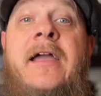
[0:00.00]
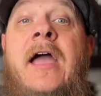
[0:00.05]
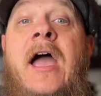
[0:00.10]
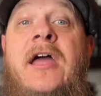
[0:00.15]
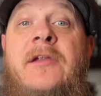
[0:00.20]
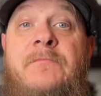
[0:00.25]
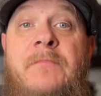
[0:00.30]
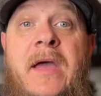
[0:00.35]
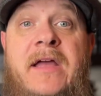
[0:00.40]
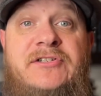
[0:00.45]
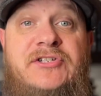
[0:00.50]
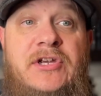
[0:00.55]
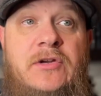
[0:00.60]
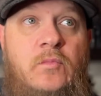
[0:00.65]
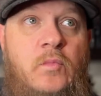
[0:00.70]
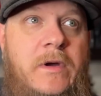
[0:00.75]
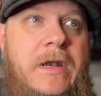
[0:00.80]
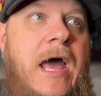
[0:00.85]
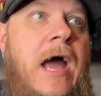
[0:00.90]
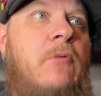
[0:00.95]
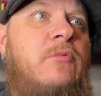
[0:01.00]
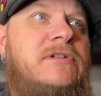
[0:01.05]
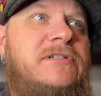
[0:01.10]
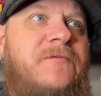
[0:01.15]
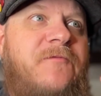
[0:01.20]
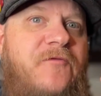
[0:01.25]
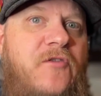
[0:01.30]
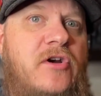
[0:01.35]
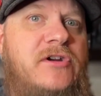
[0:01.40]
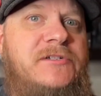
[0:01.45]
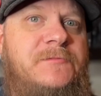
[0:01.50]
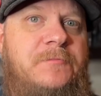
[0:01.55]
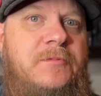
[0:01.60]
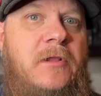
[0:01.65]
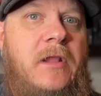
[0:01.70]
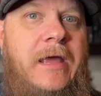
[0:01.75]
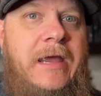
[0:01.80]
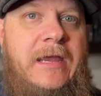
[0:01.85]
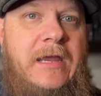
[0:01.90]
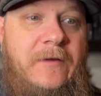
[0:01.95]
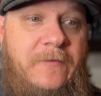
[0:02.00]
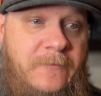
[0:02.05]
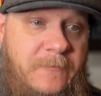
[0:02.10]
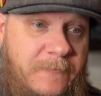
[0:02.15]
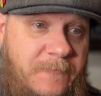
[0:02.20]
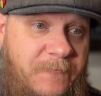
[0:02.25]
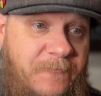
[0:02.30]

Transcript: I had mentioned, when I was first playing